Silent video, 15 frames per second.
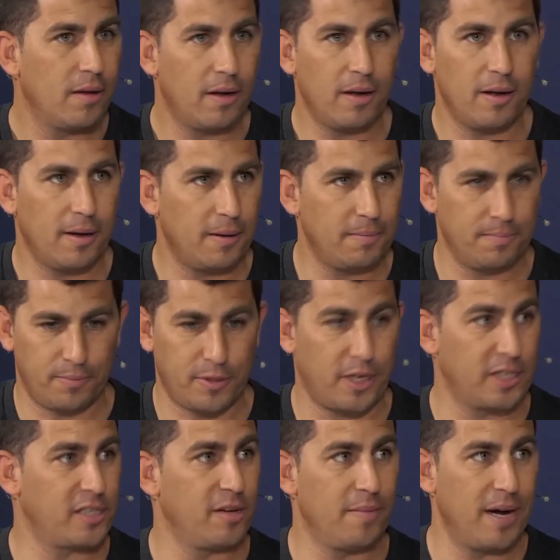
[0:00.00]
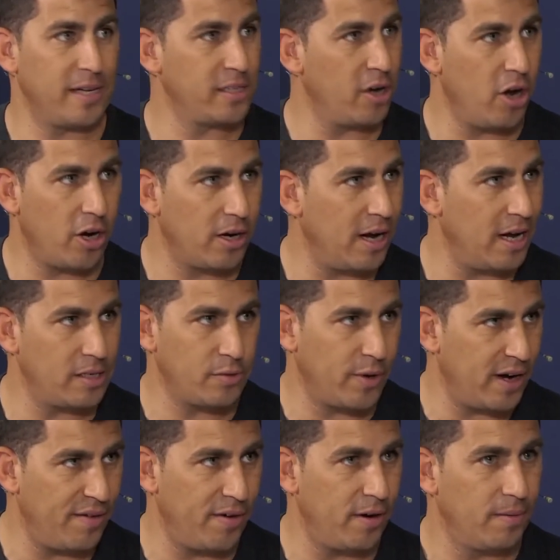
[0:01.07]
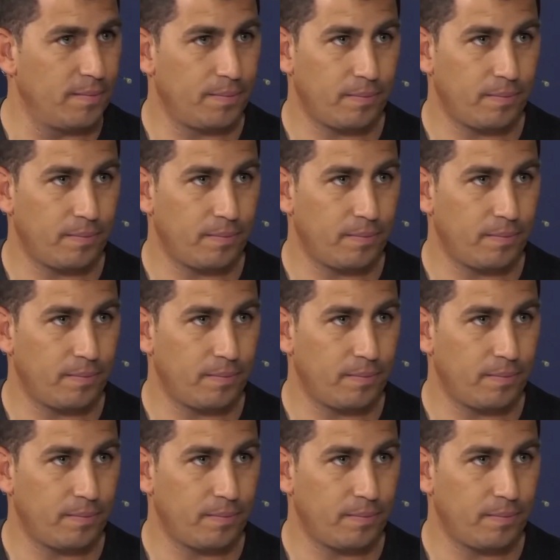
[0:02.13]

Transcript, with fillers: um, customized log lines, whatever.